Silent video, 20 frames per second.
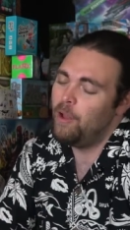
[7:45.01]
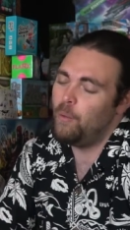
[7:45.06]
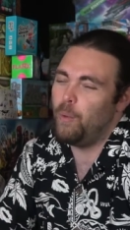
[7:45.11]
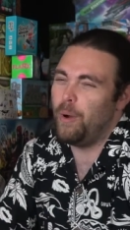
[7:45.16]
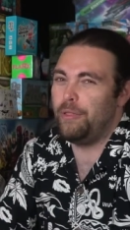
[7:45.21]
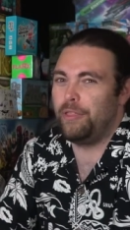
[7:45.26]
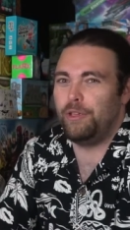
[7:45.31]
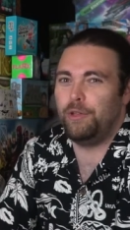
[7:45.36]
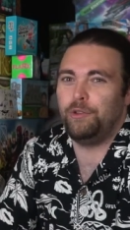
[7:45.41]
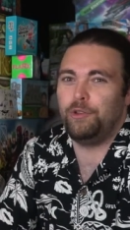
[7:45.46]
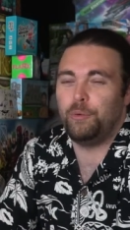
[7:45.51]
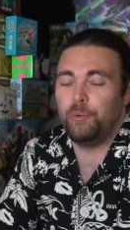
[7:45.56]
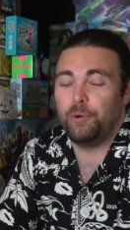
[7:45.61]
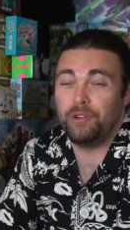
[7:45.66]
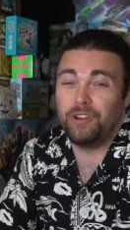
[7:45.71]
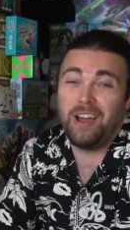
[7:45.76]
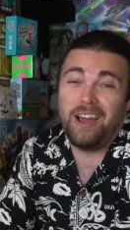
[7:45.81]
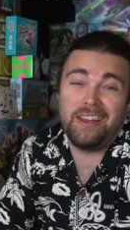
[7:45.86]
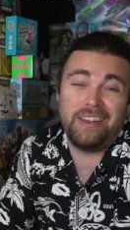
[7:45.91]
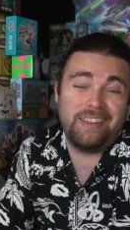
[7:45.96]
Whether you do
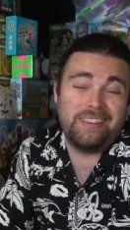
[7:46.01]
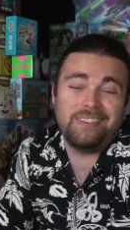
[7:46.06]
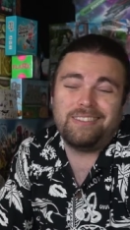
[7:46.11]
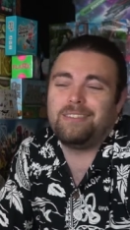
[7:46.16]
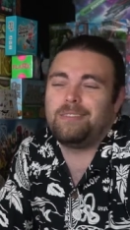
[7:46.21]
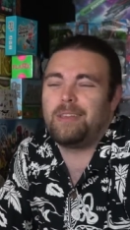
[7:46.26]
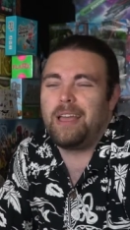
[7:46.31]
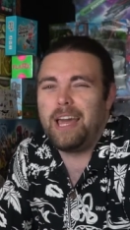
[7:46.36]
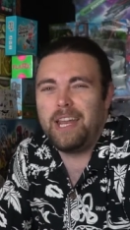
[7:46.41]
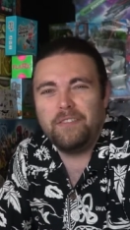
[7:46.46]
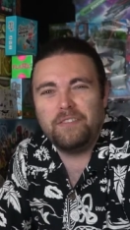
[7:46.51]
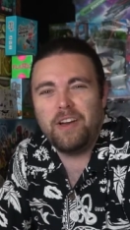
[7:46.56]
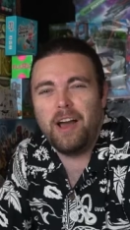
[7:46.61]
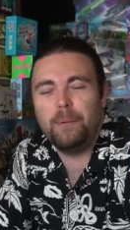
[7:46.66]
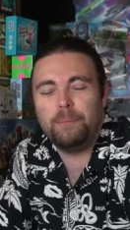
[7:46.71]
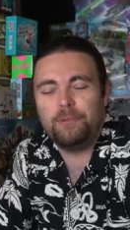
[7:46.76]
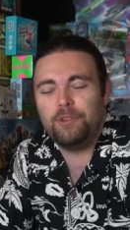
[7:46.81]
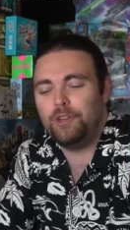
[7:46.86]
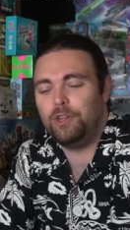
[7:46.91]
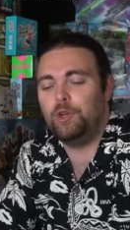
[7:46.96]
or not is kind of
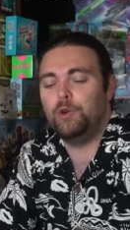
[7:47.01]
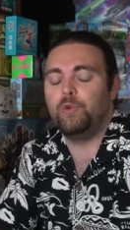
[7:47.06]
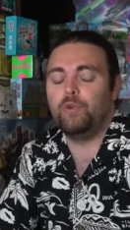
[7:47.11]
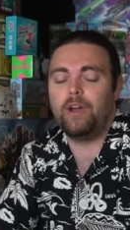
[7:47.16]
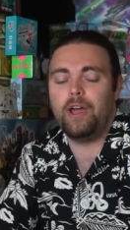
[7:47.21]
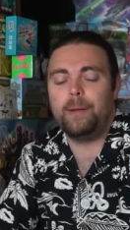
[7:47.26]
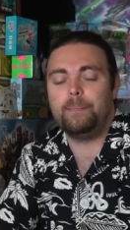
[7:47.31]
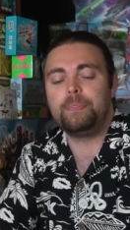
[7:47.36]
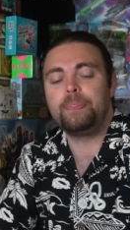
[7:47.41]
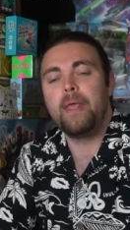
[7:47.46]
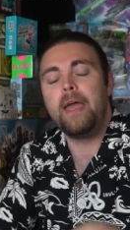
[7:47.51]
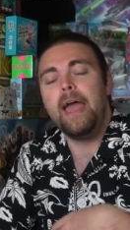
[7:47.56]
up to you, right?